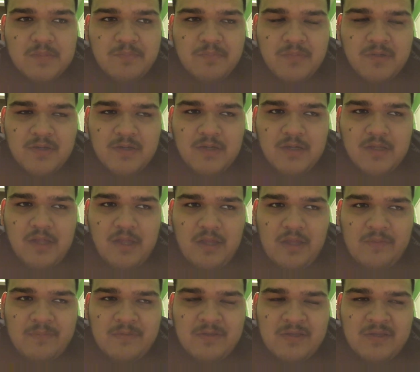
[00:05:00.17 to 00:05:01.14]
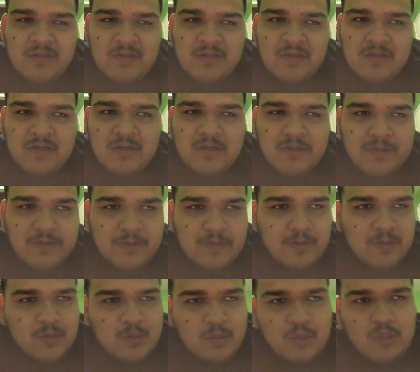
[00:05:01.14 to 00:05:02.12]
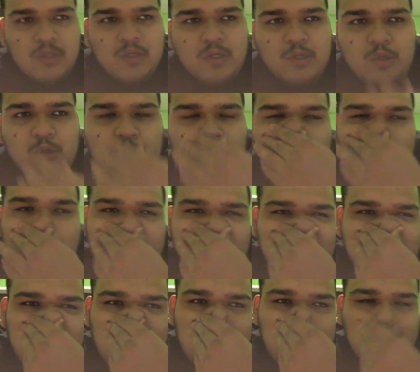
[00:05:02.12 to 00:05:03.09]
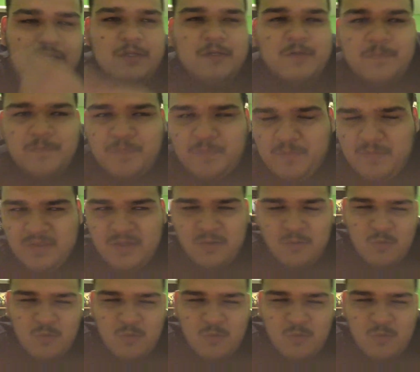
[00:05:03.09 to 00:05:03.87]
But I mean, really, the